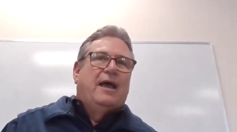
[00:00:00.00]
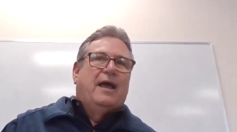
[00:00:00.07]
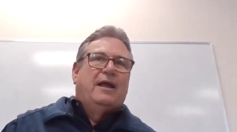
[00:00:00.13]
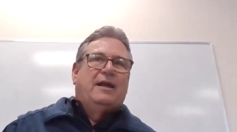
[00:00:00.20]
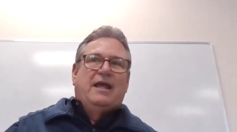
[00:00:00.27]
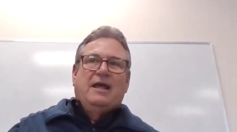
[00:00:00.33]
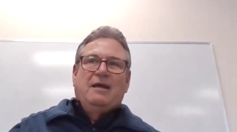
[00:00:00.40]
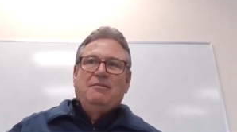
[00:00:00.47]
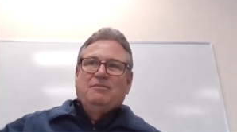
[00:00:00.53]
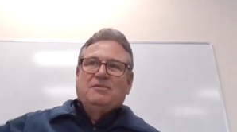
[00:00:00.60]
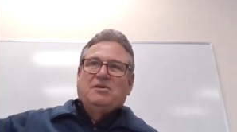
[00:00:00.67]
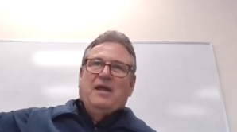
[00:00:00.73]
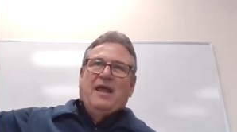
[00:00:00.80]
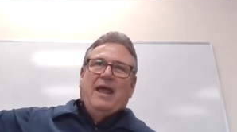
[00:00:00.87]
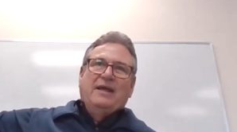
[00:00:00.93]
And he
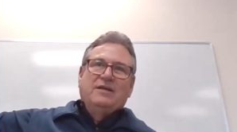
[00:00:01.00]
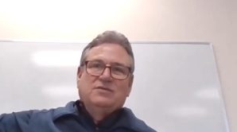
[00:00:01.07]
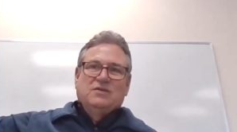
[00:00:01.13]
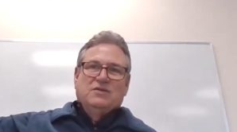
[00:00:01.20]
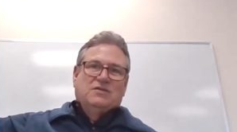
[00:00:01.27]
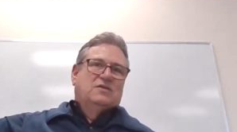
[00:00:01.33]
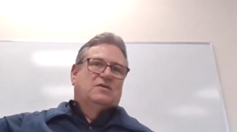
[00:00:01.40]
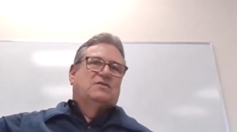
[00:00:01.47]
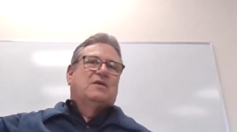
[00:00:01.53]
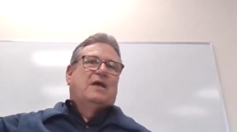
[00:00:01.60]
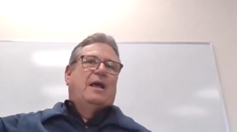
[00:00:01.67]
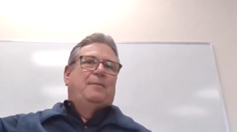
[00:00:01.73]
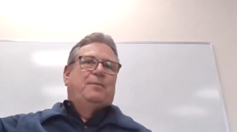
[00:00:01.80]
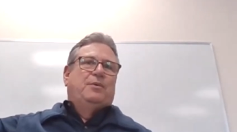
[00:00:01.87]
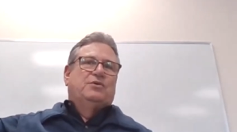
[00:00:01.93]
takes his
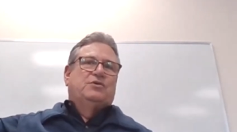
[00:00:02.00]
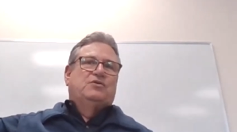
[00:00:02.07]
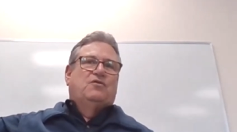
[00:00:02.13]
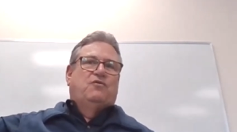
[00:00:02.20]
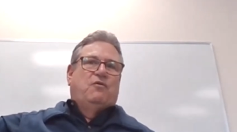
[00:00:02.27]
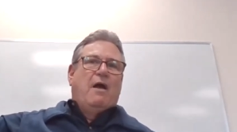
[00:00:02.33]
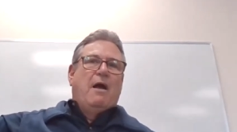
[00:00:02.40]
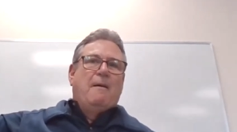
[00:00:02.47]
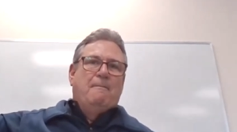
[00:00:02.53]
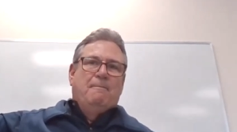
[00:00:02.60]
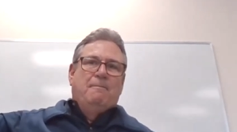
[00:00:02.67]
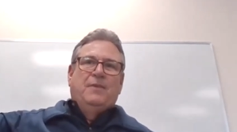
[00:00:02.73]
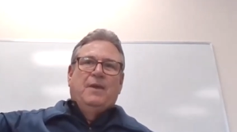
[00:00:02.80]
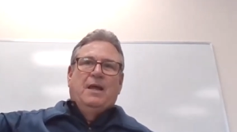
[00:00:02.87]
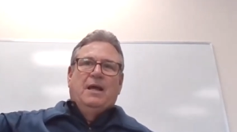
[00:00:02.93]
disciples
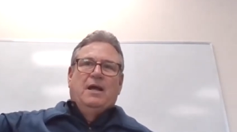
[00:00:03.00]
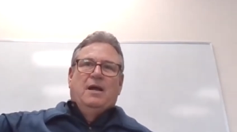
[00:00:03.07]
from